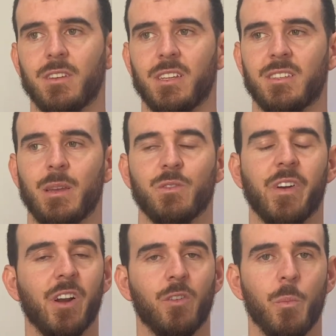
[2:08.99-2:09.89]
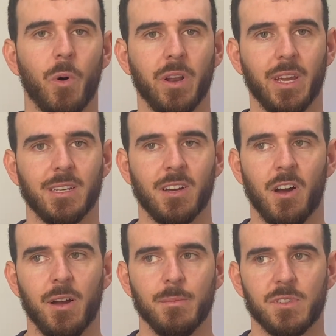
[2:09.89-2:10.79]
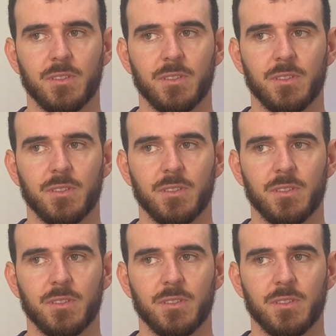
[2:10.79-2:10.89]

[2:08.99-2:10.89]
It seems very robotic at times.